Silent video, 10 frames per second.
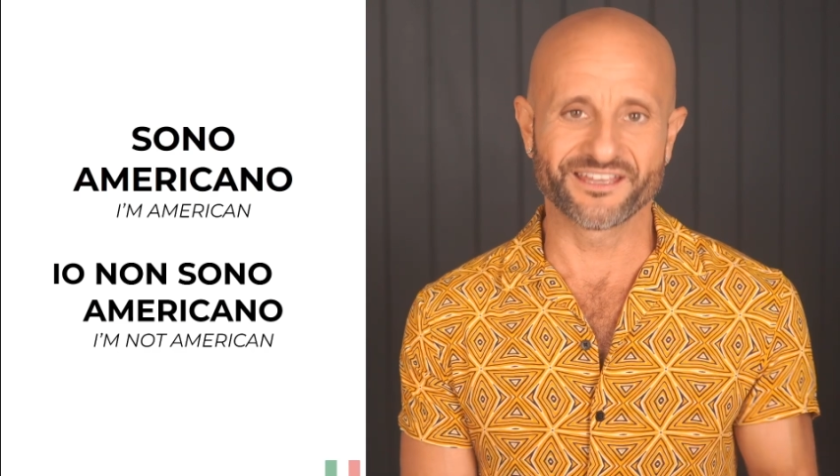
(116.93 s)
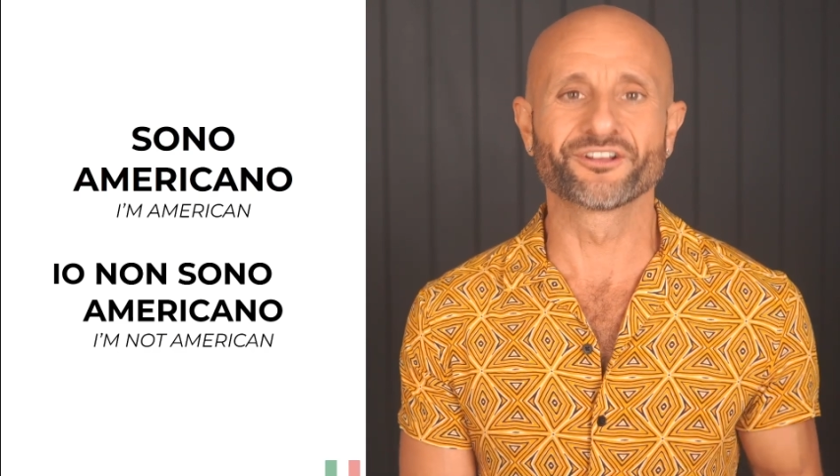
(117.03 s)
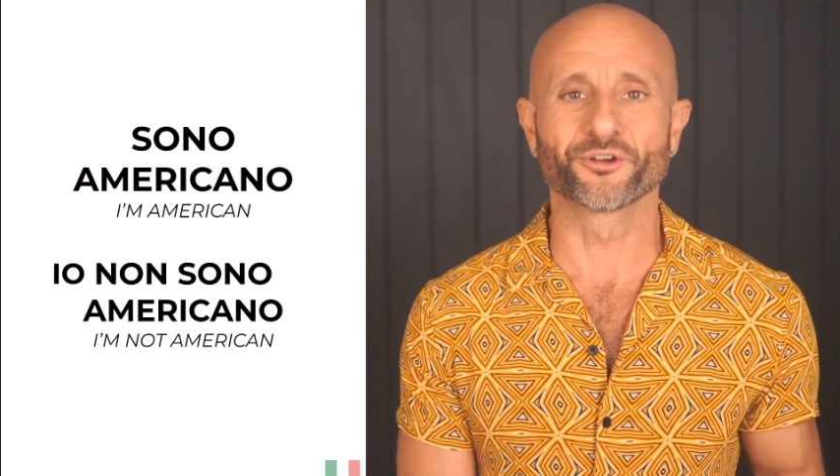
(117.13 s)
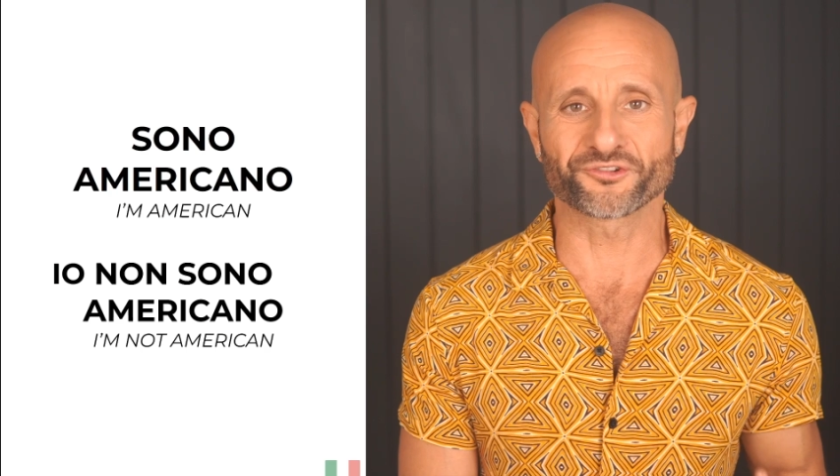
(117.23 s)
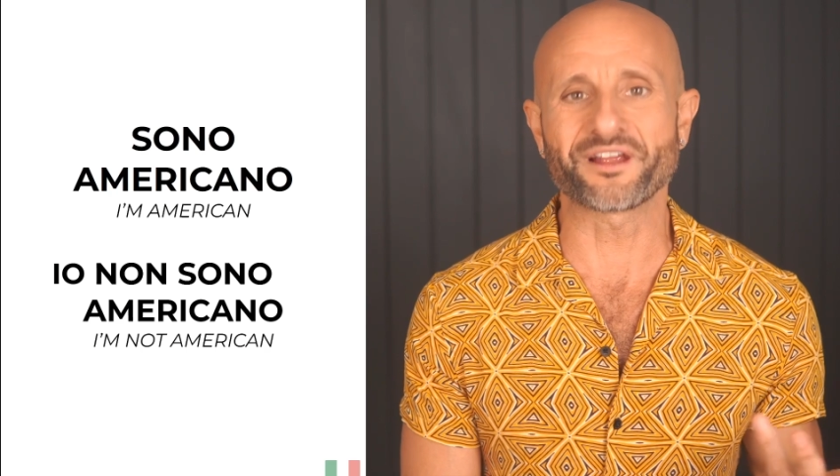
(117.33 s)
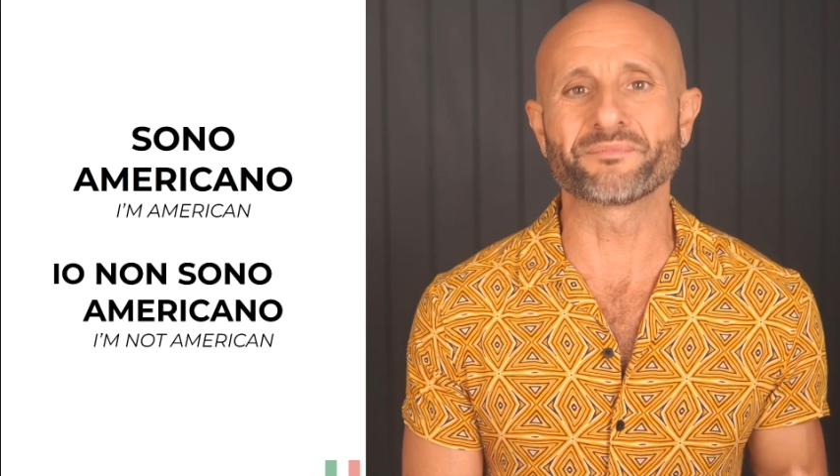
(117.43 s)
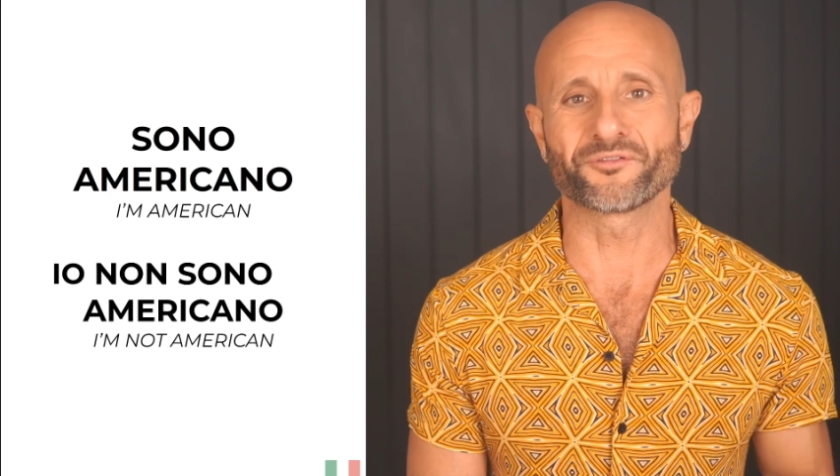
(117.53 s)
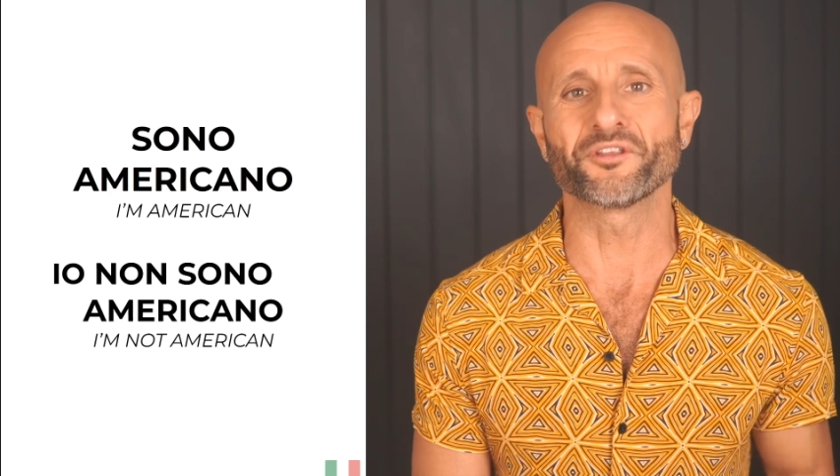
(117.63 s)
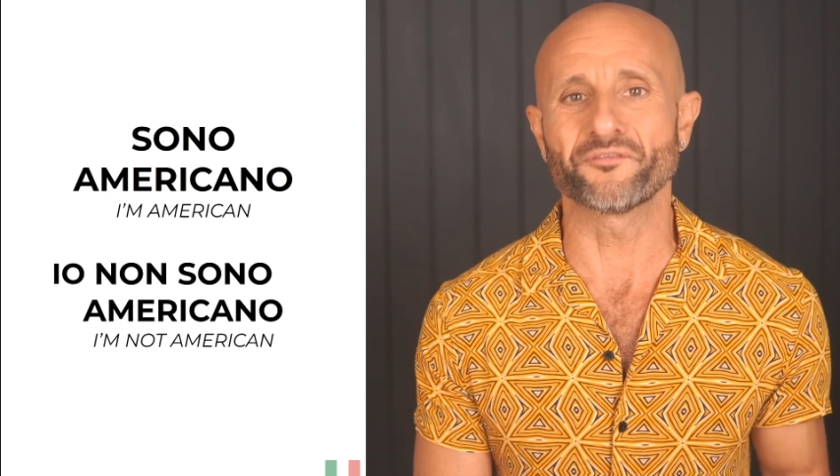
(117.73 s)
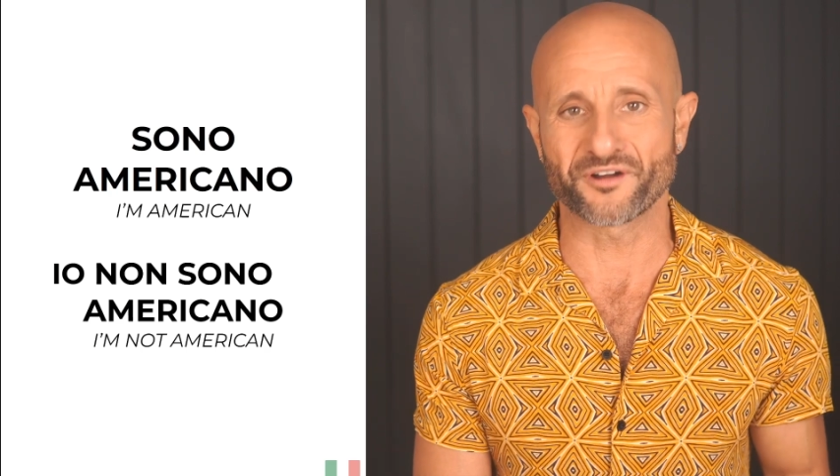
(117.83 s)
it goes right
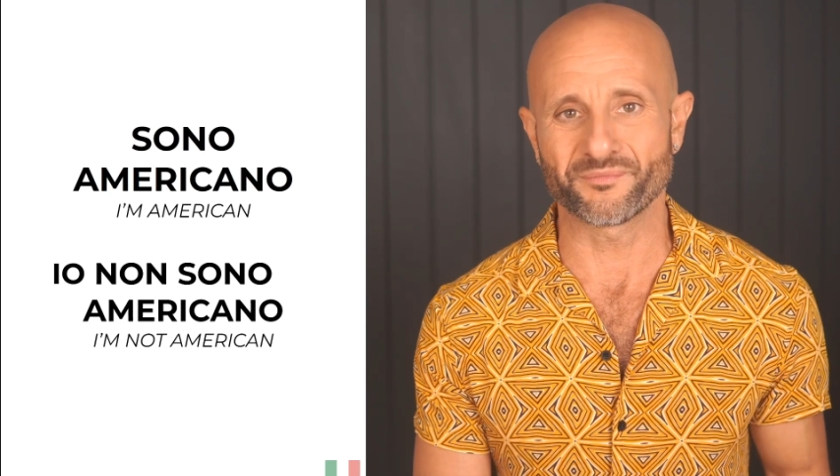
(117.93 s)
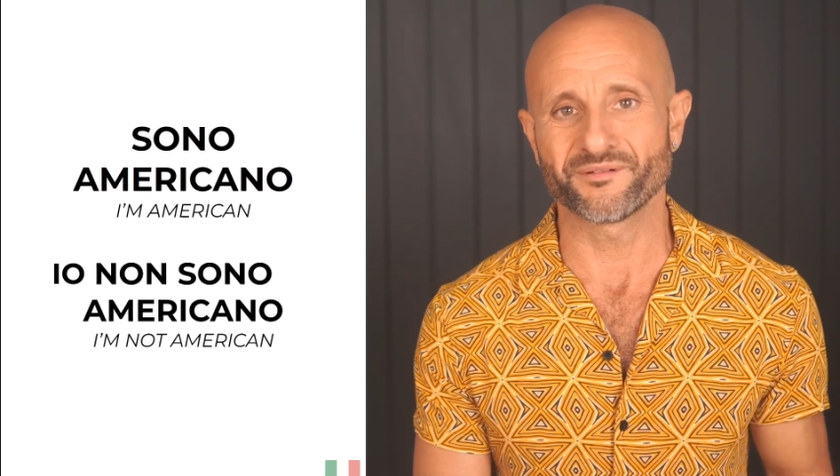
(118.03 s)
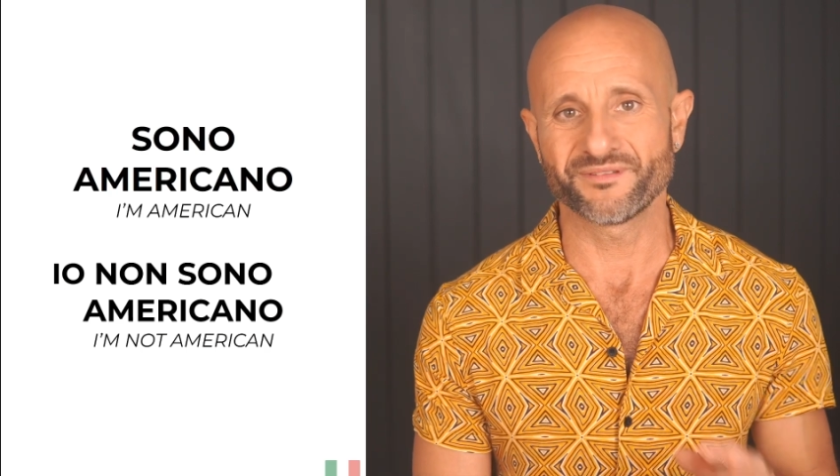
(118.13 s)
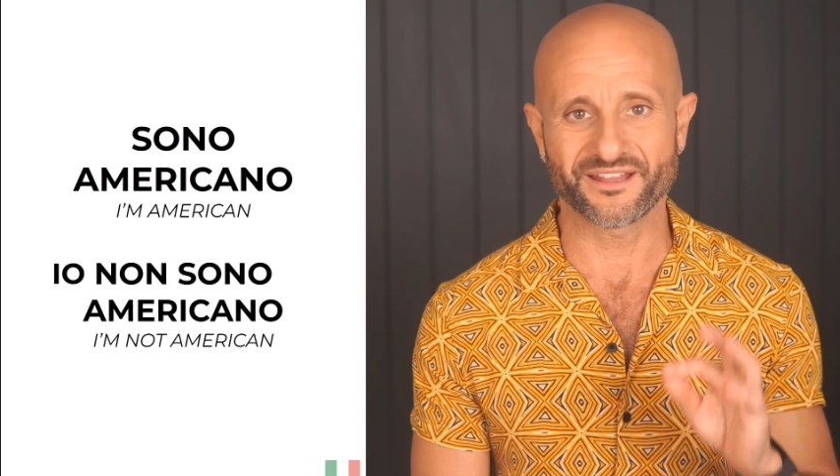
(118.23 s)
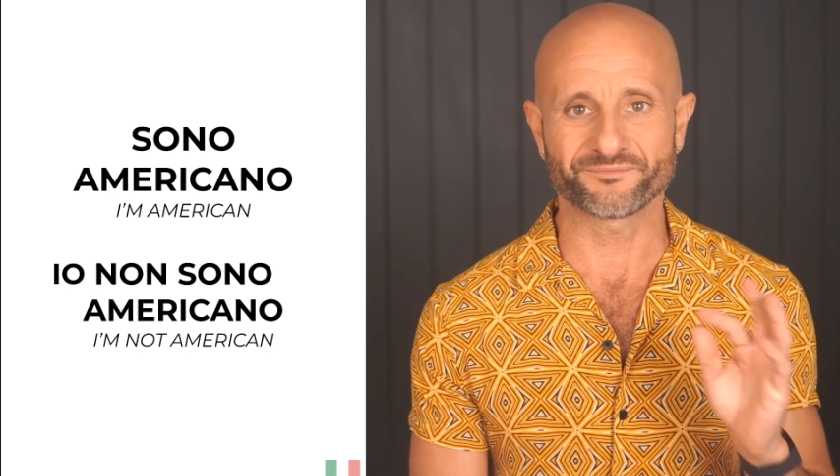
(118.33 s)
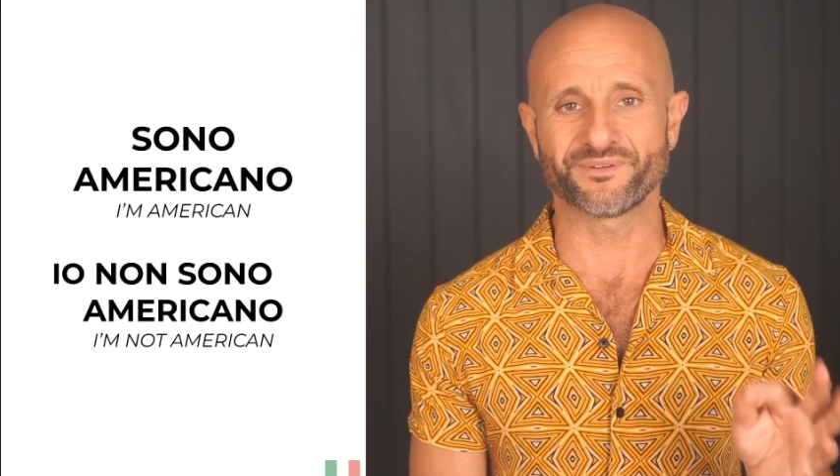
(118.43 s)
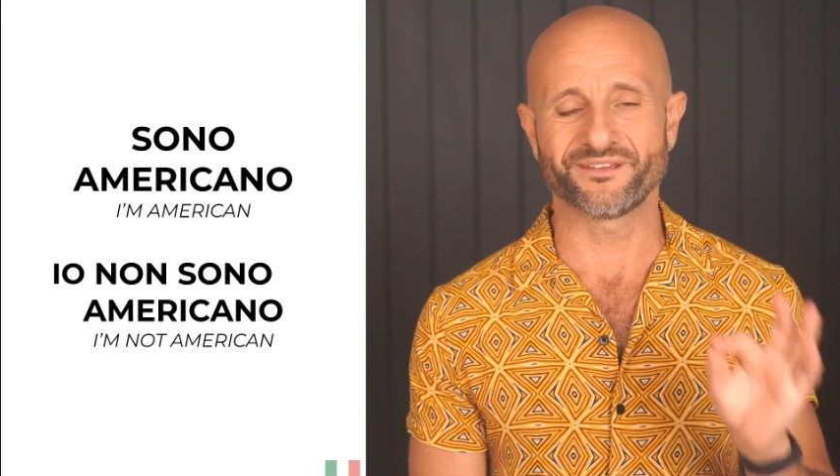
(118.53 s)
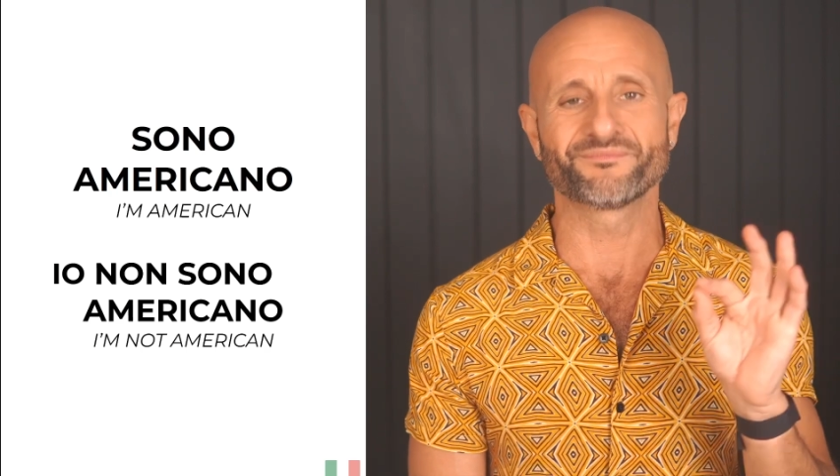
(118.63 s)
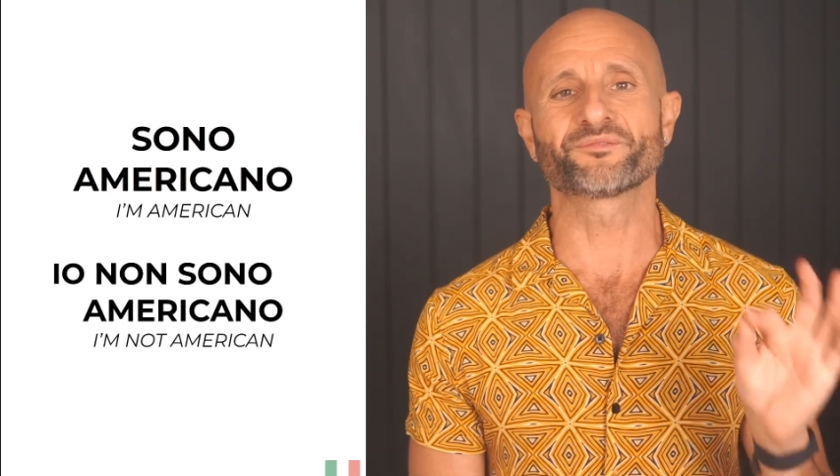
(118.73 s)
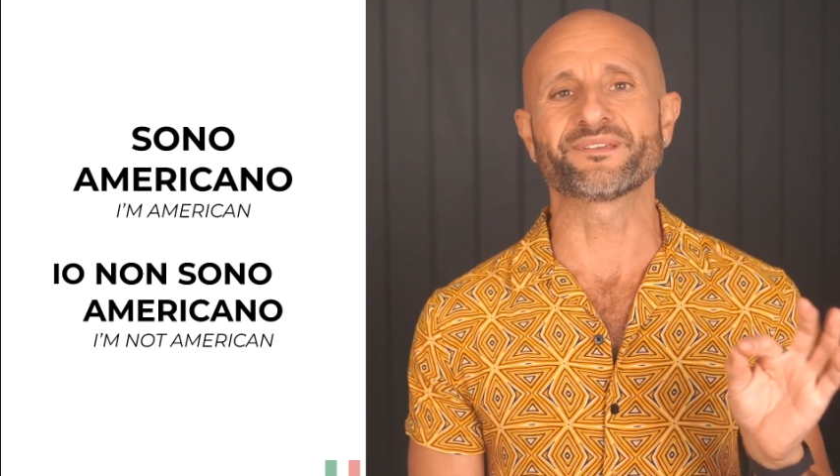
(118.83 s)
before the verb. Let's
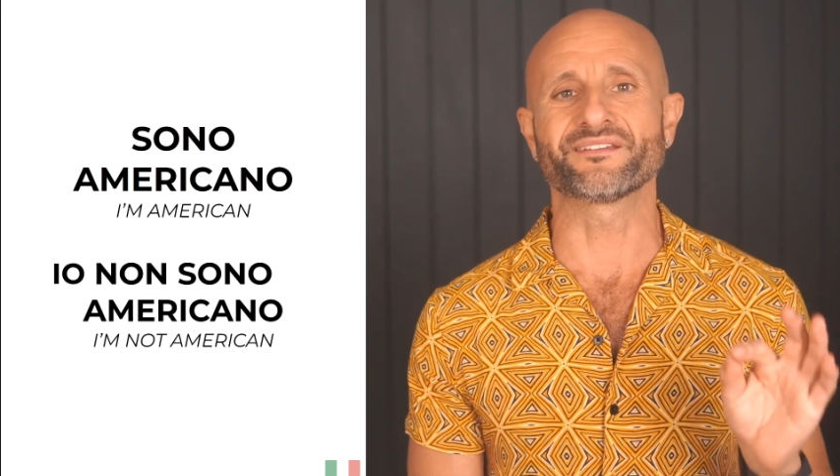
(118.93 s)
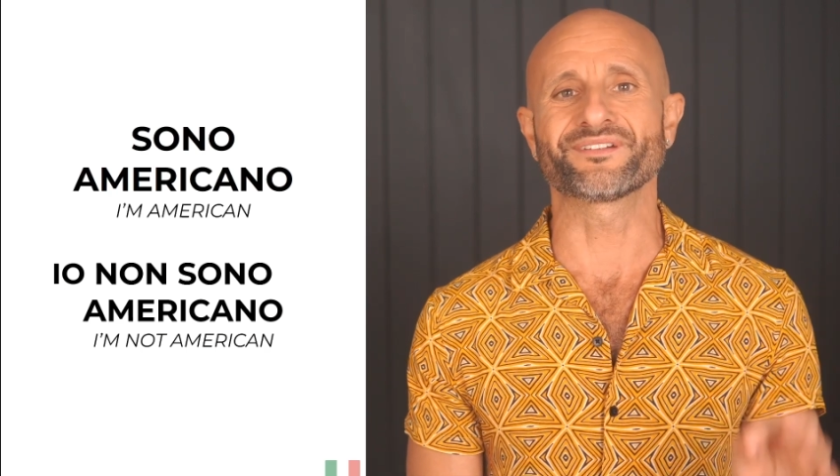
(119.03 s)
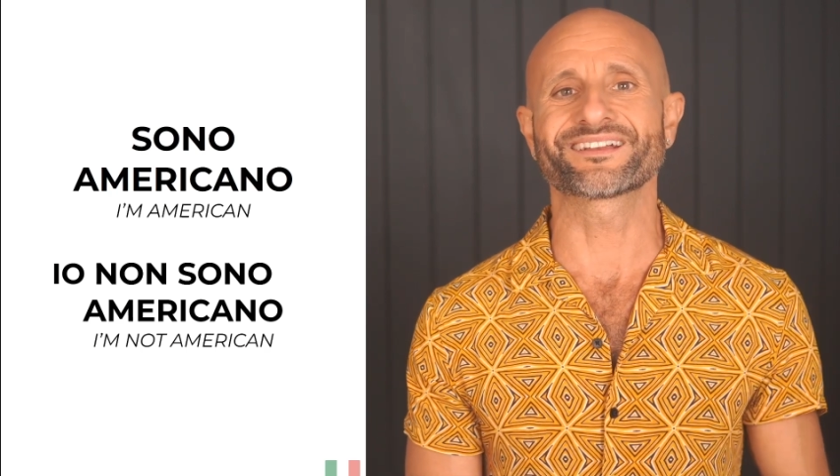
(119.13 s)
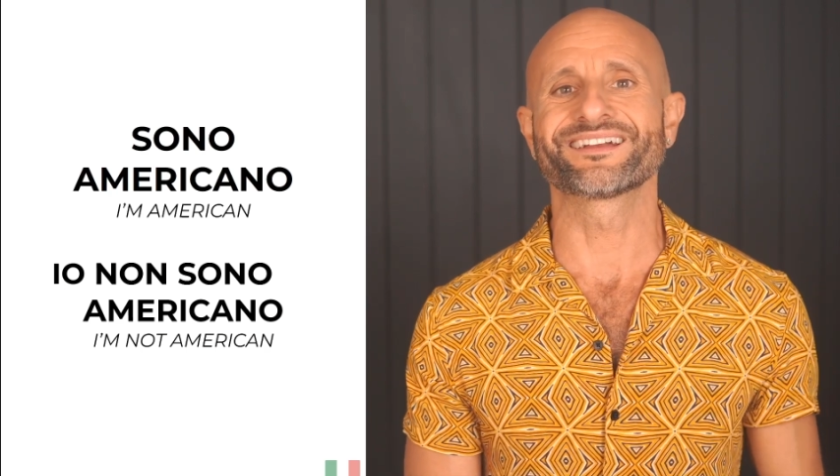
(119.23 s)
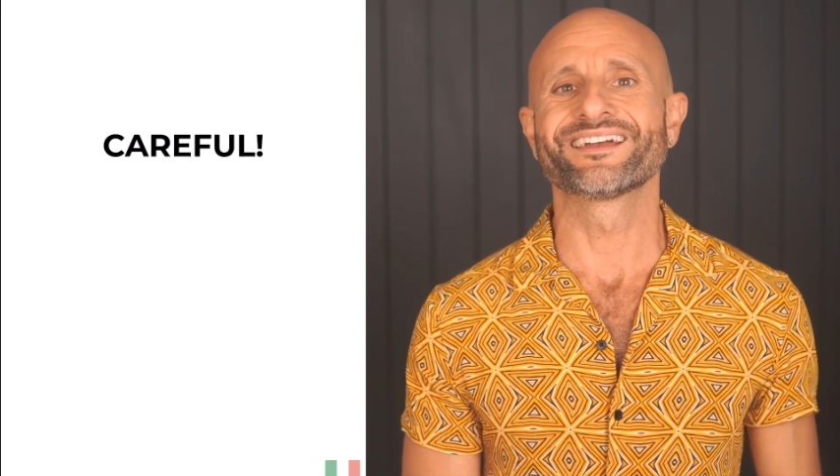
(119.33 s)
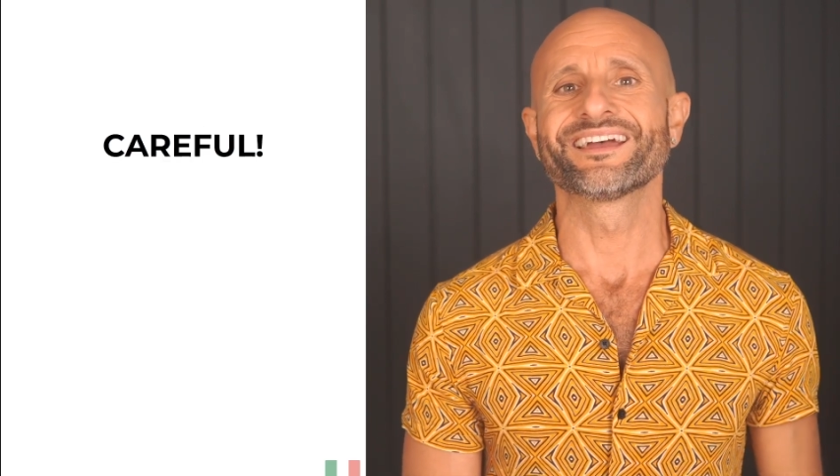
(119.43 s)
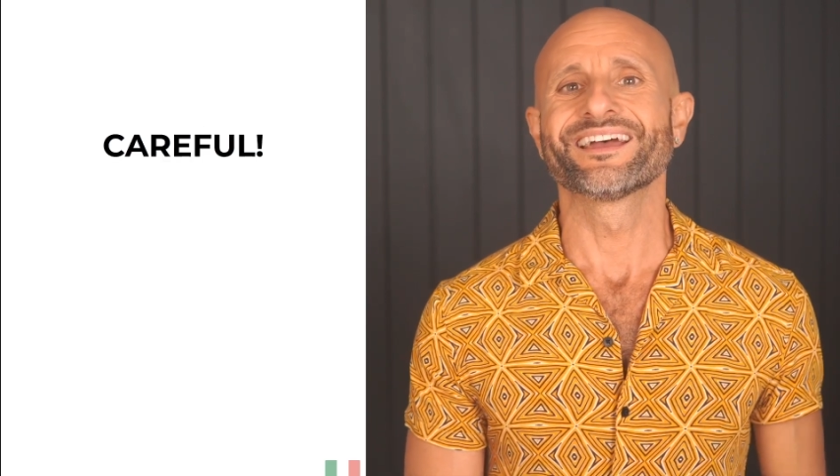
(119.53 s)
be specific.